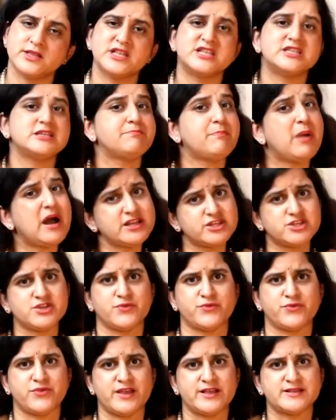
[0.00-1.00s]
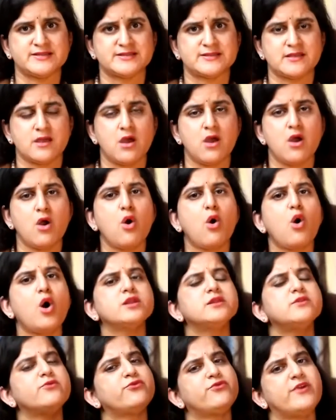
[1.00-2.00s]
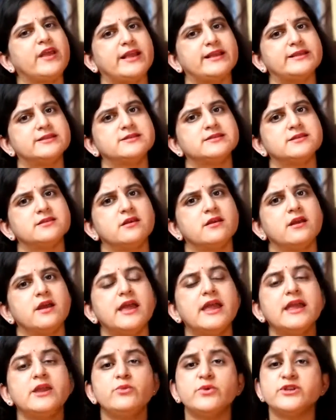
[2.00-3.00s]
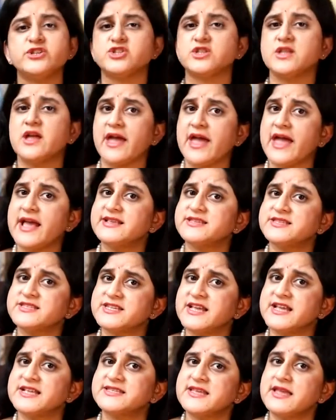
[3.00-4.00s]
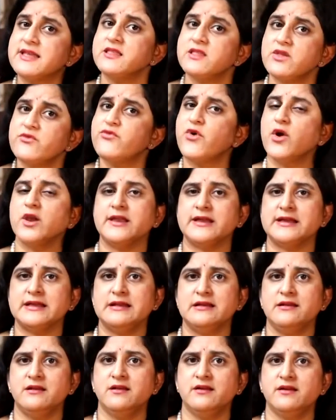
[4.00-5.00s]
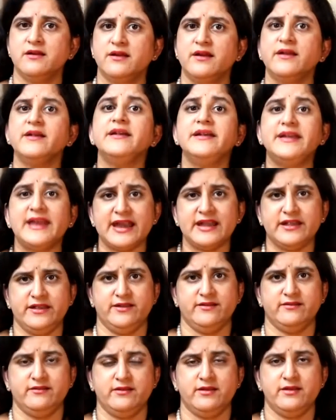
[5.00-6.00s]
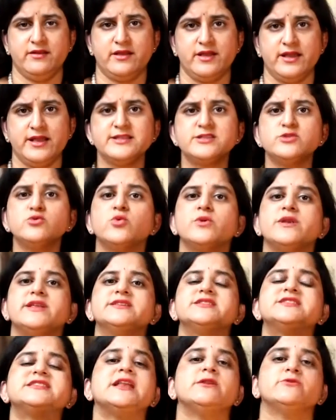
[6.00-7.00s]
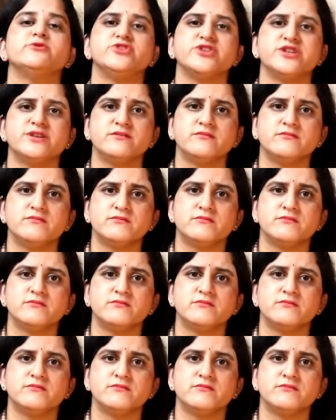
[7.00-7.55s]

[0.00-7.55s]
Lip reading: The departure phase, or the phase in which the hair stays in the follicle, dead, is known as telogen.